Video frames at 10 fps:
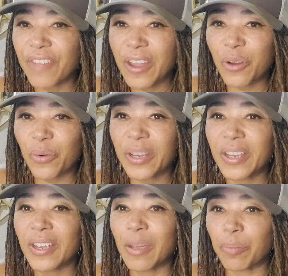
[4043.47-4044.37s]

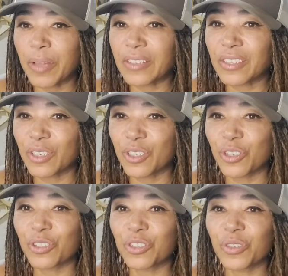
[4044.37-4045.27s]
fakery and plastic
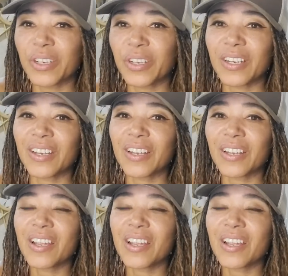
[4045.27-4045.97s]
surgery,